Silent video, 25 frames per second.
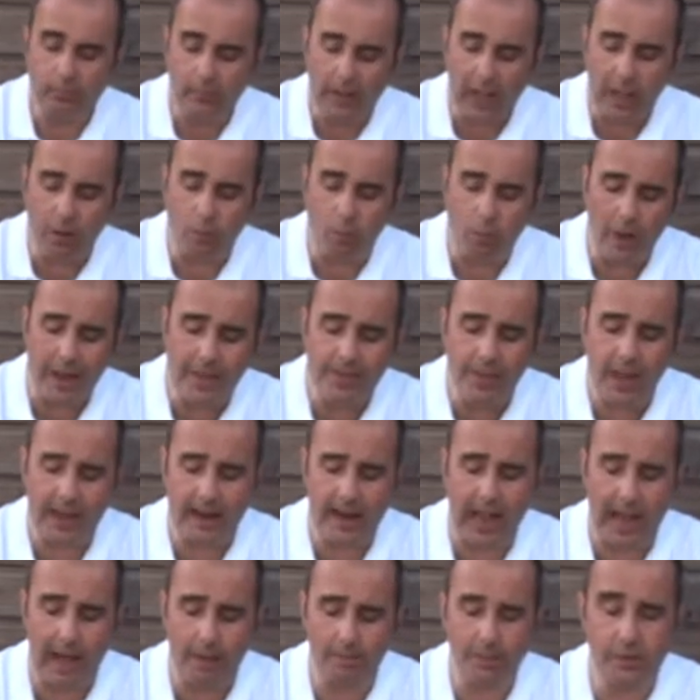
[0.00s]
and when that
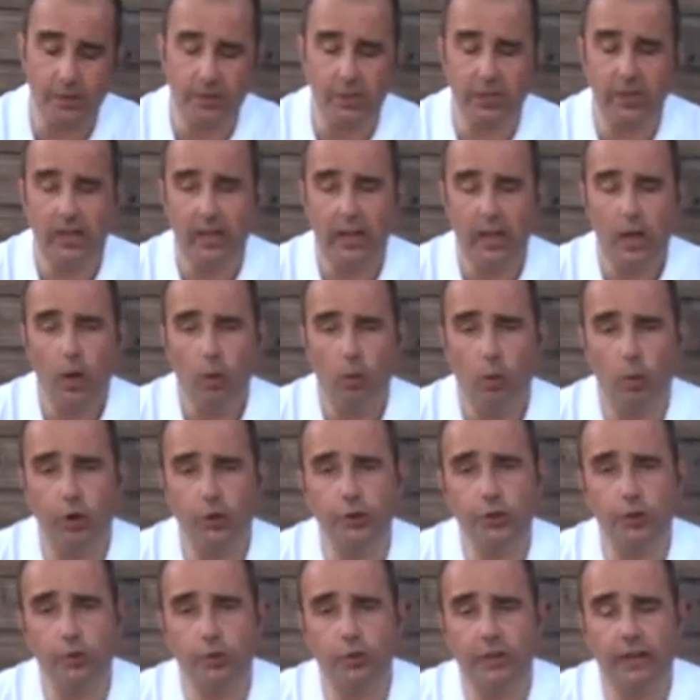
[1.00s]
happens,
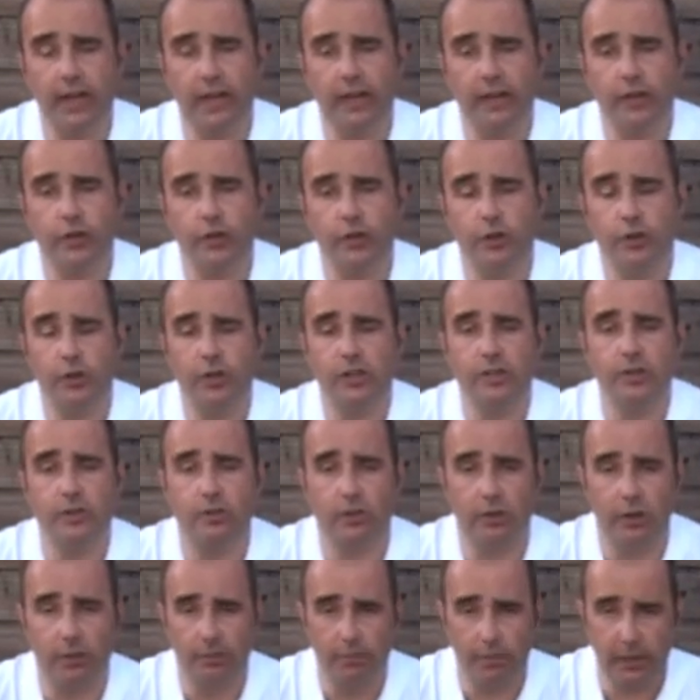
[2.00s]
what you would then do is
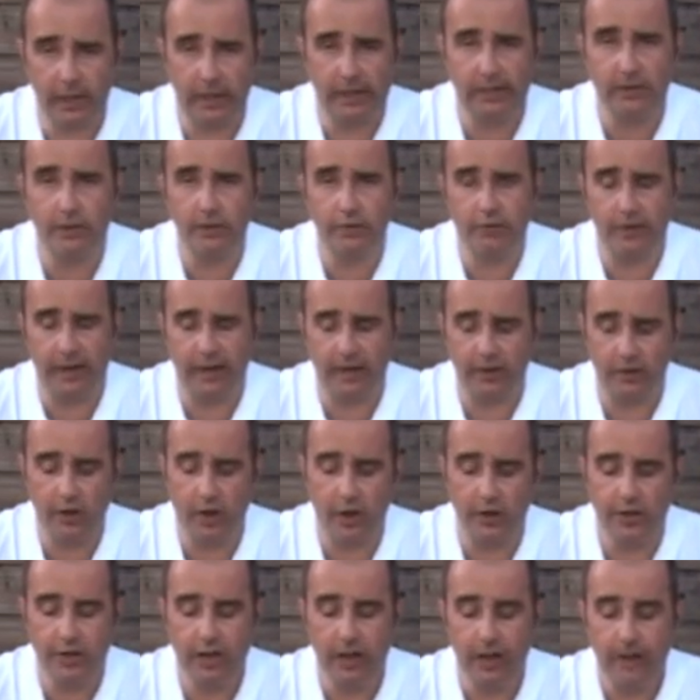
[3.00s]
complete the drain
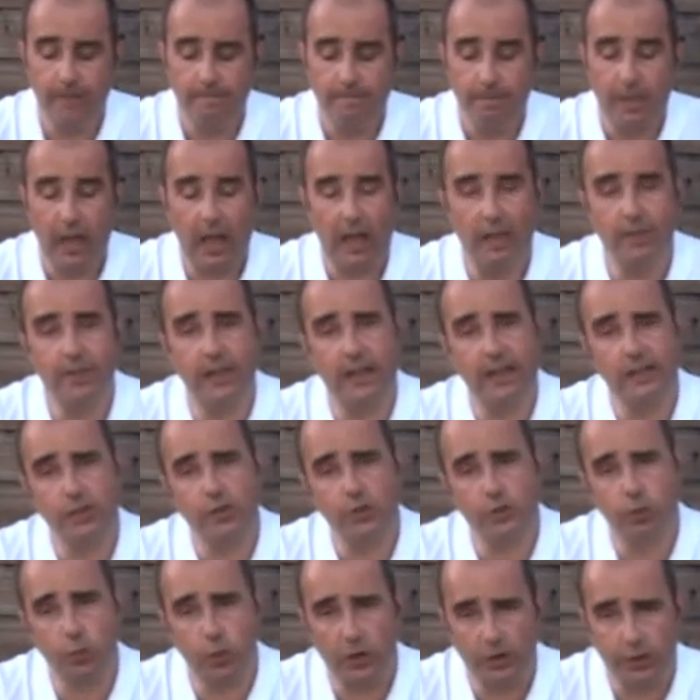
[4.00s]
down and then
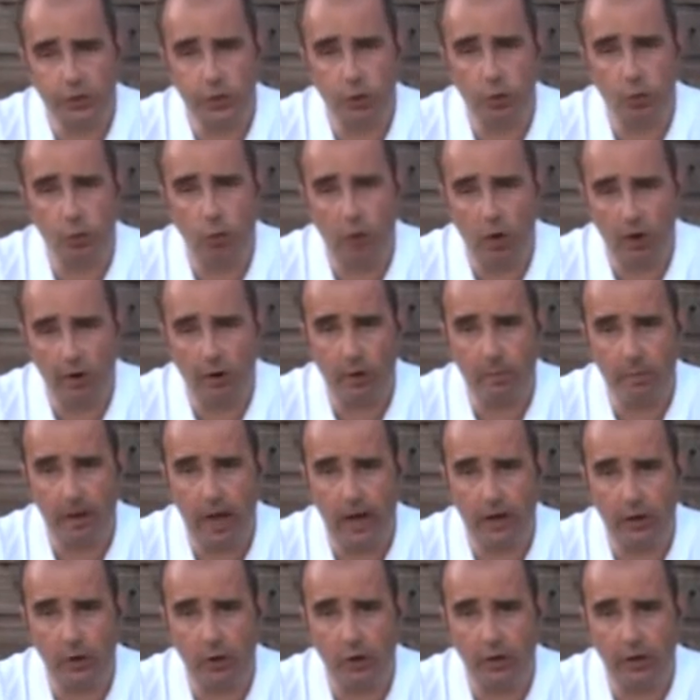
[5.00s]
switch your water
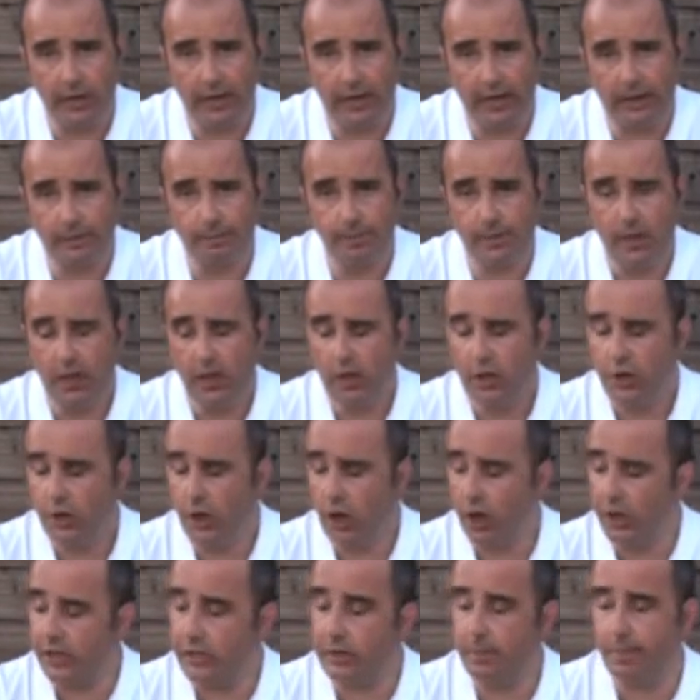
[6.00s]
back on again.
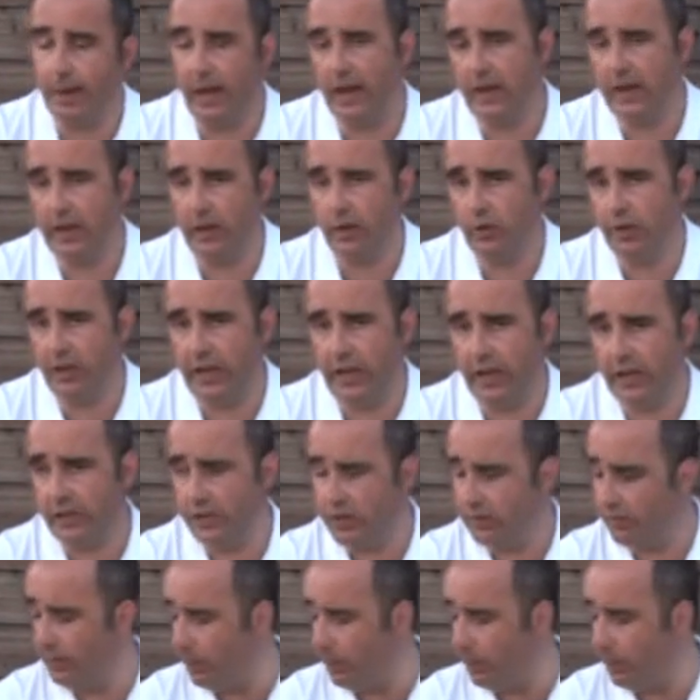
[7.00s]
Now, depending on the age of